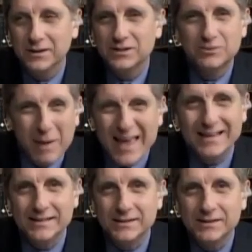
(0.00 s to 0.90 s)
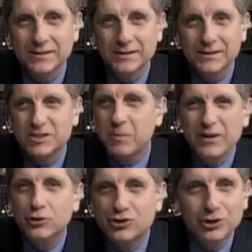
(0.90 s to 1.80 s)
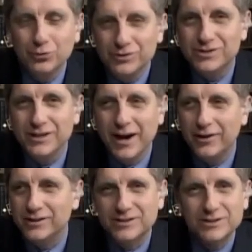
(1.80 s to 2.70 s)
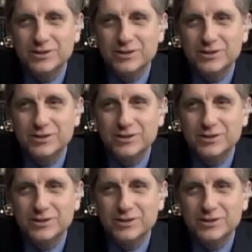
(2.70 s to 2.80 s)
Spend. Spend your children's inheritance.